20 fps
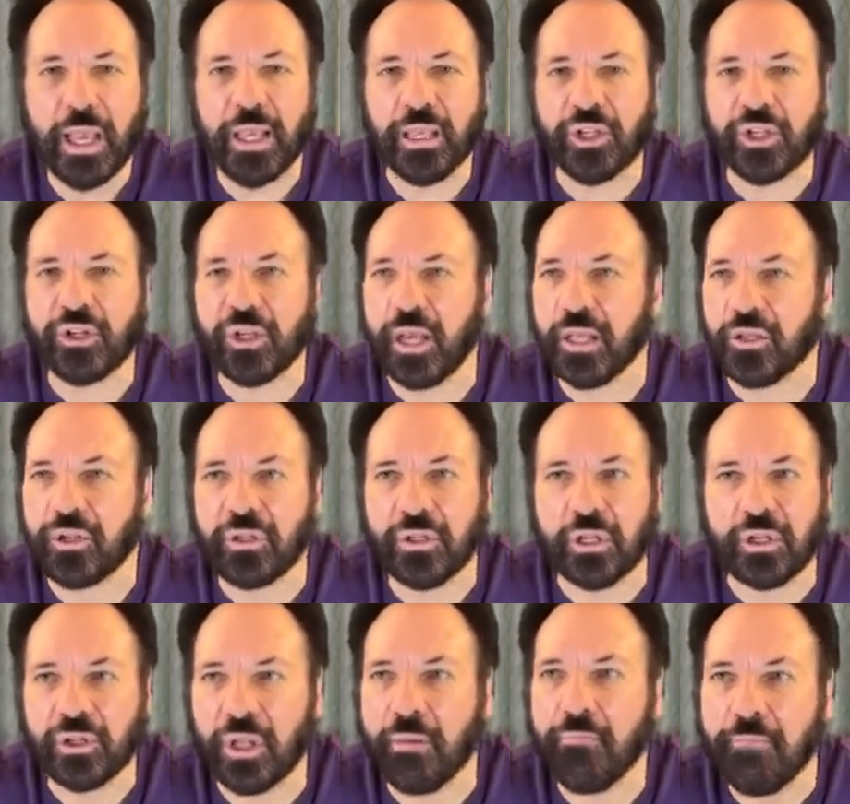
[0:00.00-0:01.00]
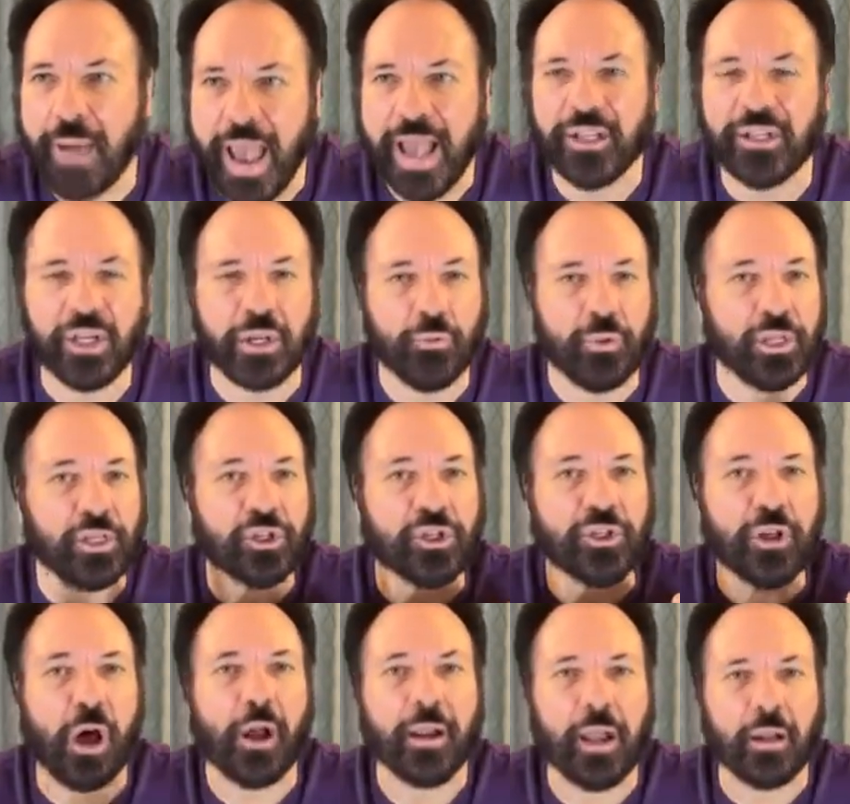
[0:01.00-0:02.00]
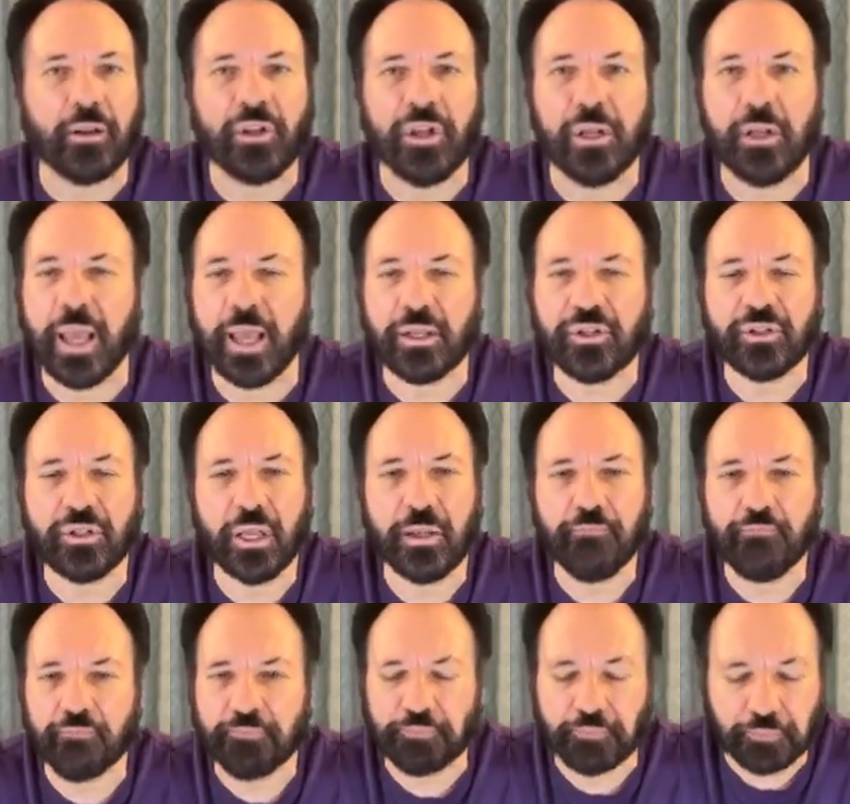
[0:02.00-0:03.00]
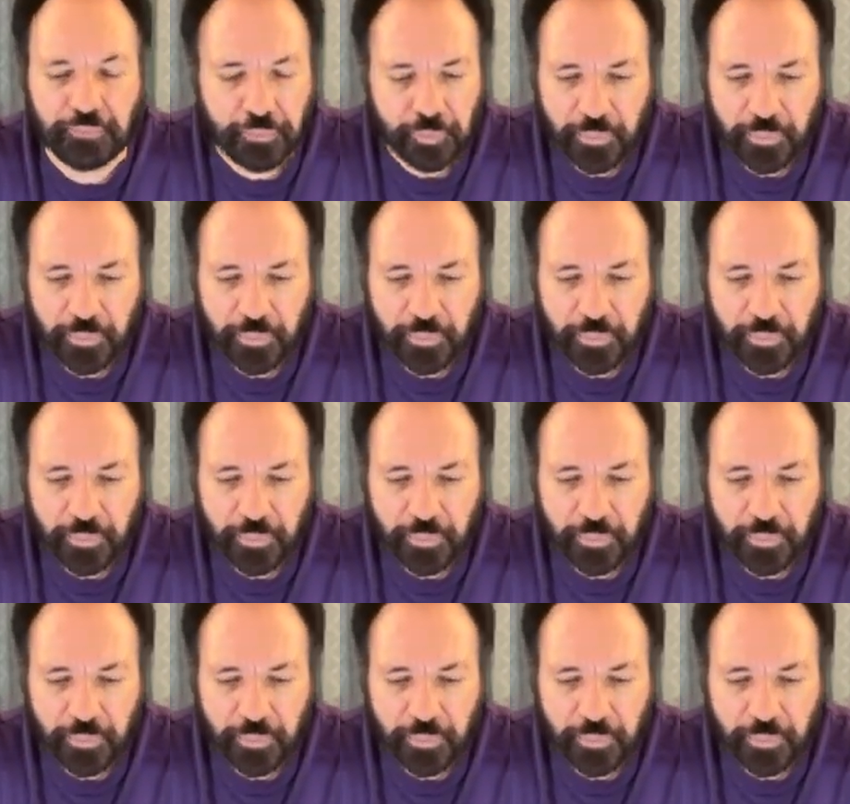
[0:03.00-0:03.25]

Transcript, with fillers: it's, it's this amazing. We start out here, next thing,